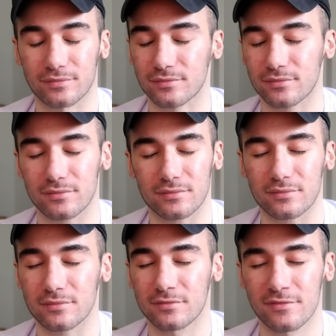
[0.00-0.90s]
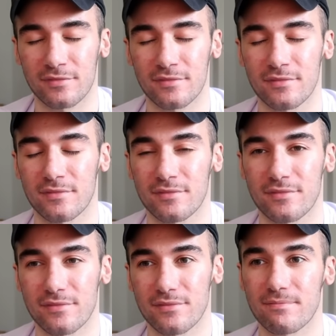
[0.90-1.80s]

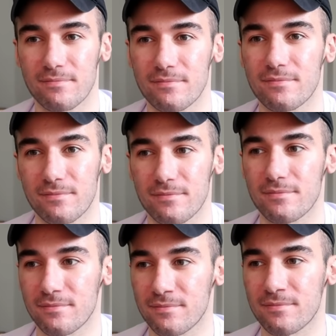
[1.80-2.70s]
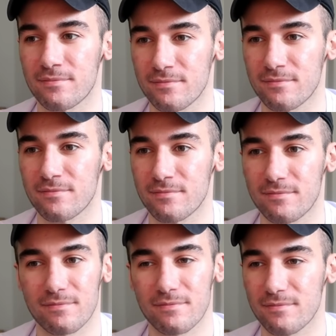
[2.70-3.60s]

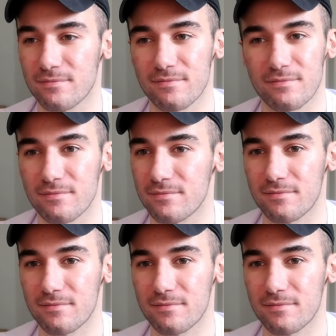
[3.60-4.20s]
No one is speaking in this clip.